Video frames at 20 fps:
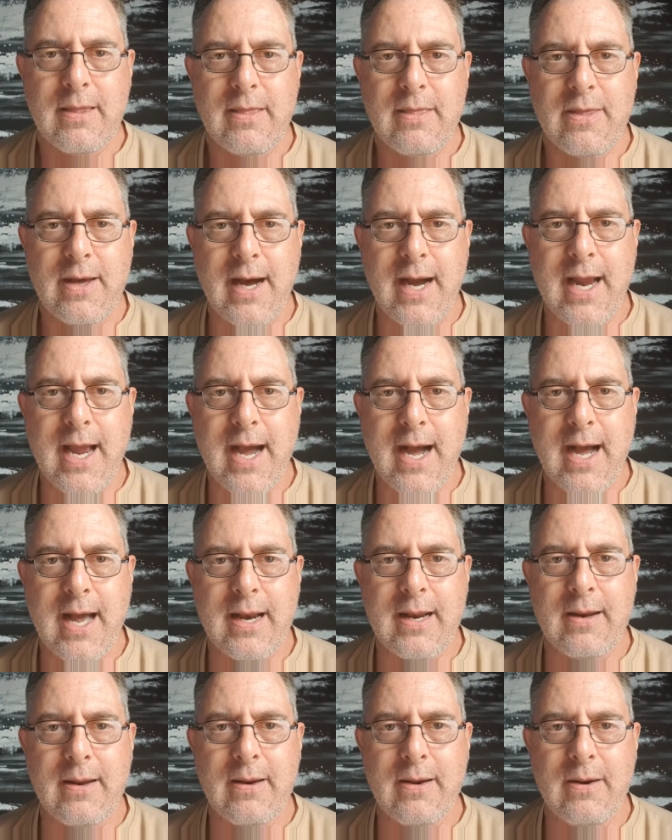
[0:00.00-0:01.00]
They
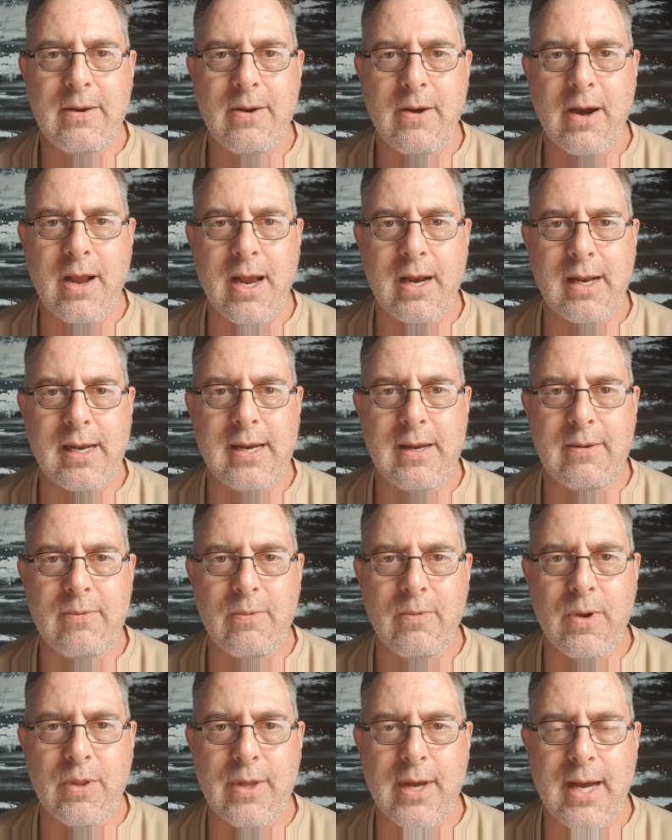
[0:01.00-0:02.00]
are, not only
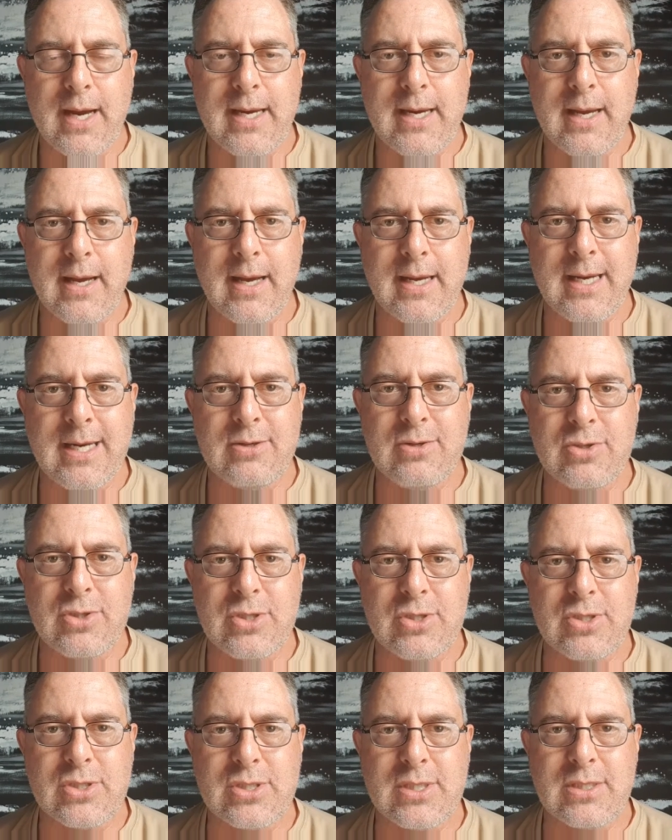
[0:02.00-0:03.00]
were they
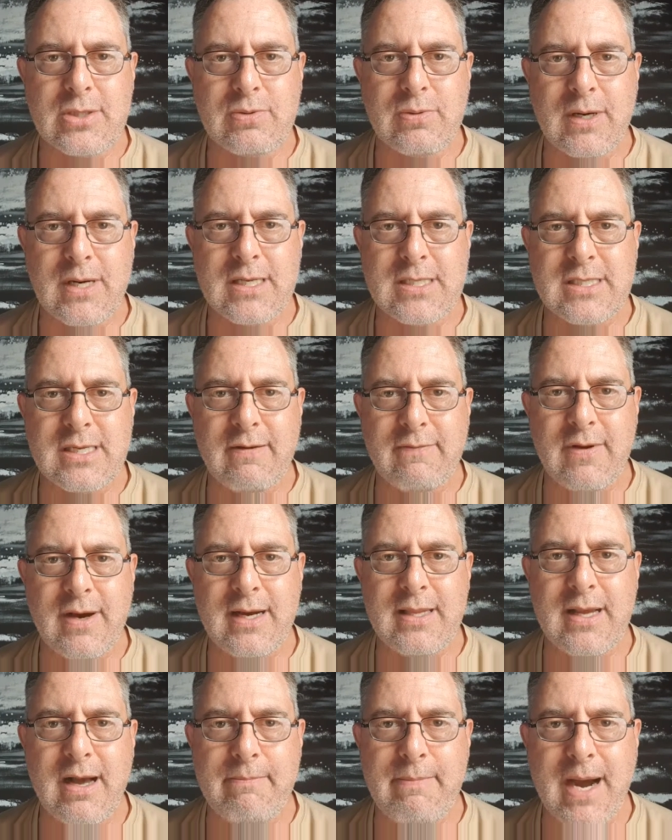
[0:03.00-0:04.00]
introduced in
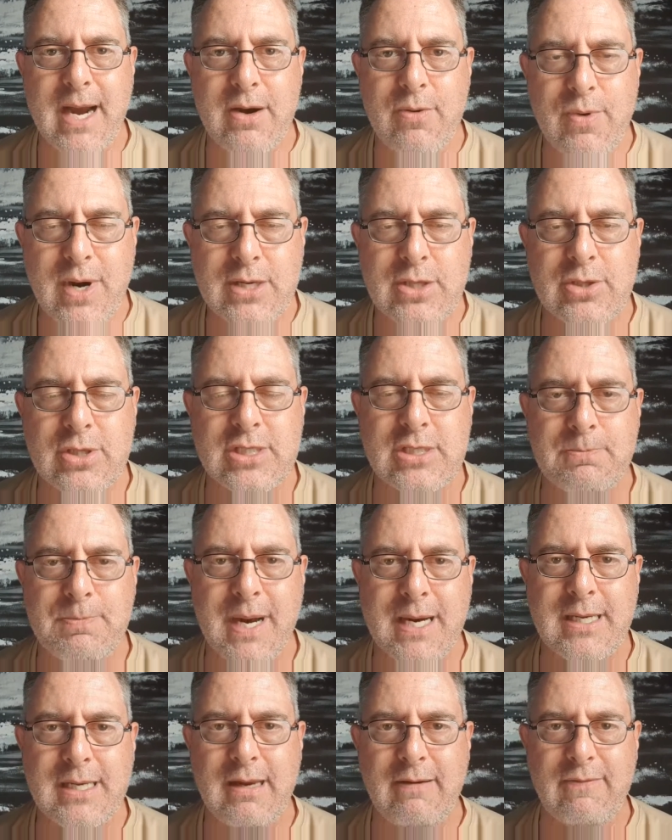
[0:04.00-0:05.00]
2017, they're made
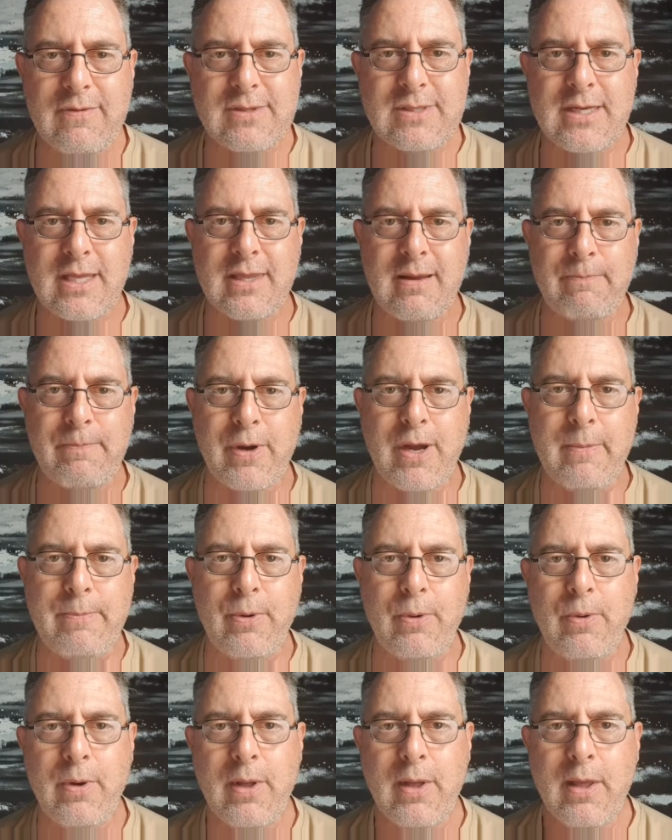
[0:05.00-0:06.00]
retrospective so that
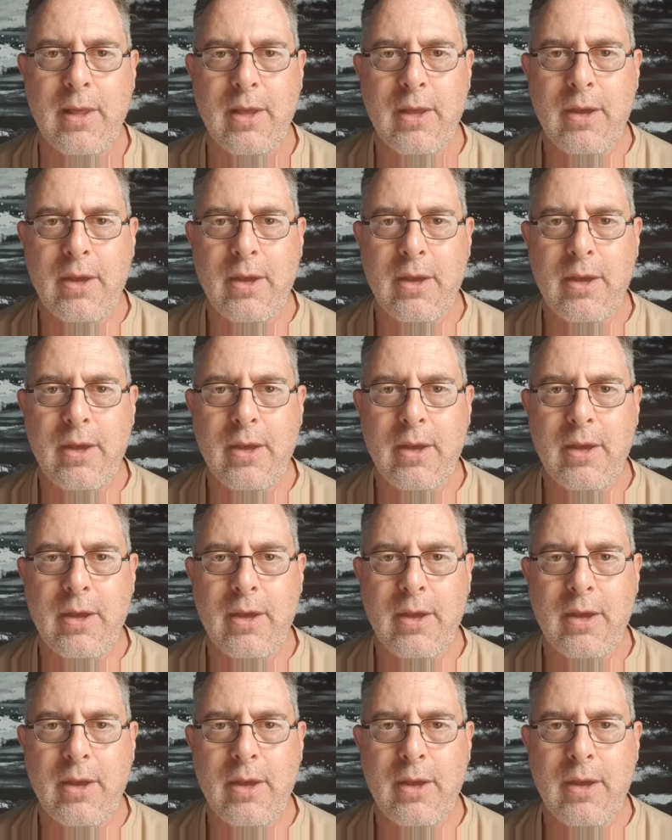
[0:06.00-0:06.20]
people